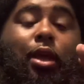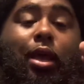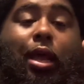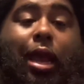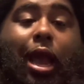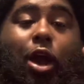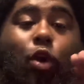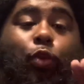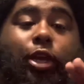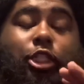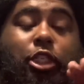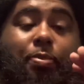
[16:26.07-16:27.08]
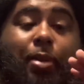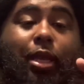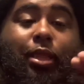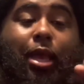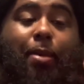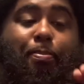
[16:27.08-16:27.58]
and how we should make
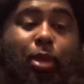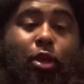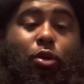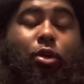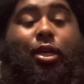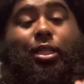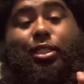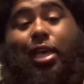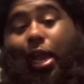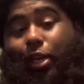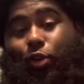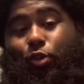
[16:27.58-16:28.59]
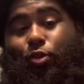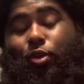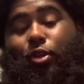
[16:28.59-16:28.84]
that build tactical